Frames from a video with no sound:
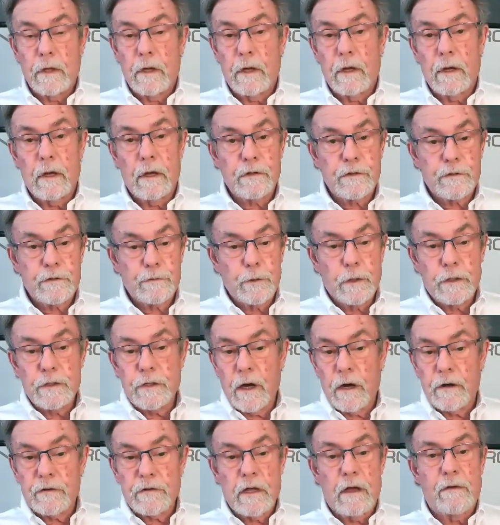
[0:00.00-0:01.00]
Uh, street
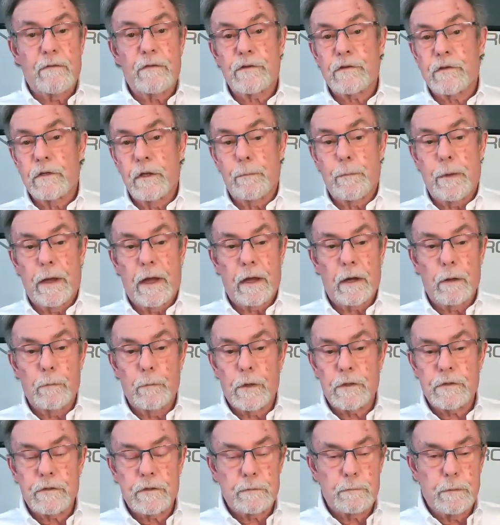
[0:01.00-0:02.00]
tires have a slip angle,
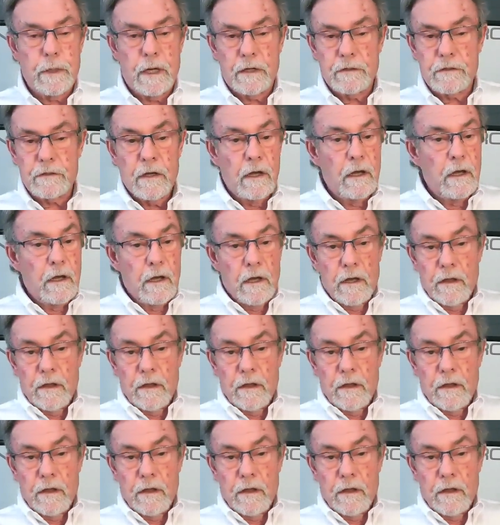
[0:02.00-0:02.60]
which is, means